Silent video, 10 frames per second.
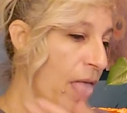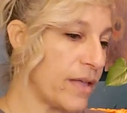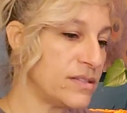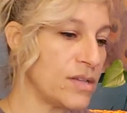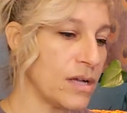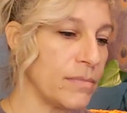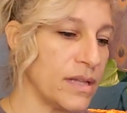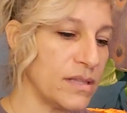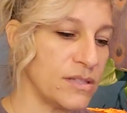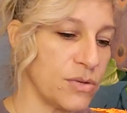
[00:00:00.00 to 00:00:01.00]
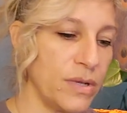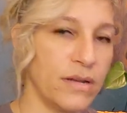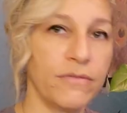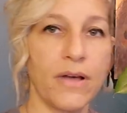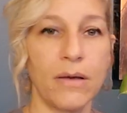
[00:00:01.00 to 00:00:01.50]
Let's talk about this Queen
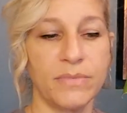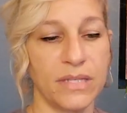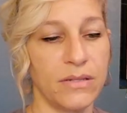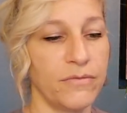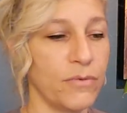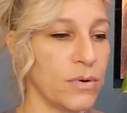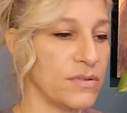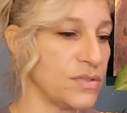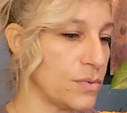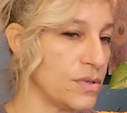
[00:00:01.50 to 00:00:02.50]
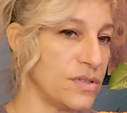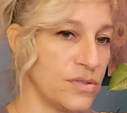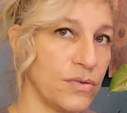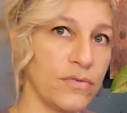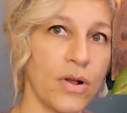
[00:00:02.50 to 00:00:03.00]
of Cups and the Four of Swords
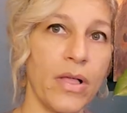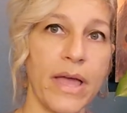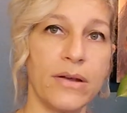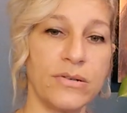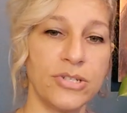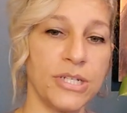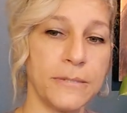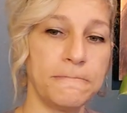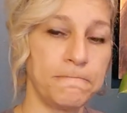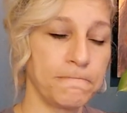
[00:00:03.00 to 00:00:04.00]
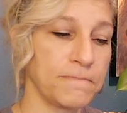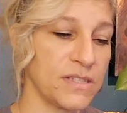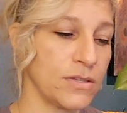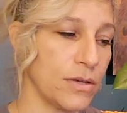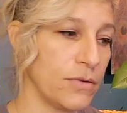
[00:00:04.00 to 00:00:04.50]
as overall energy.
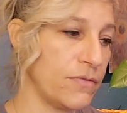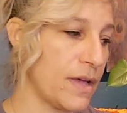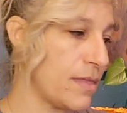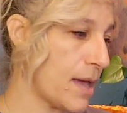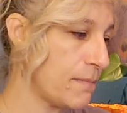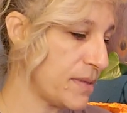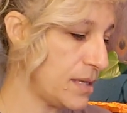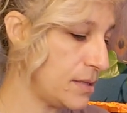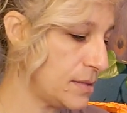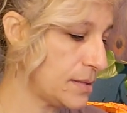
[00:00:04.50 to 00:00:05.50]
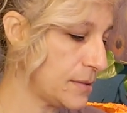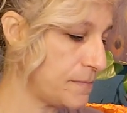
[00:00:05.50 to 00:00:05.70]
Let's clarify that, please.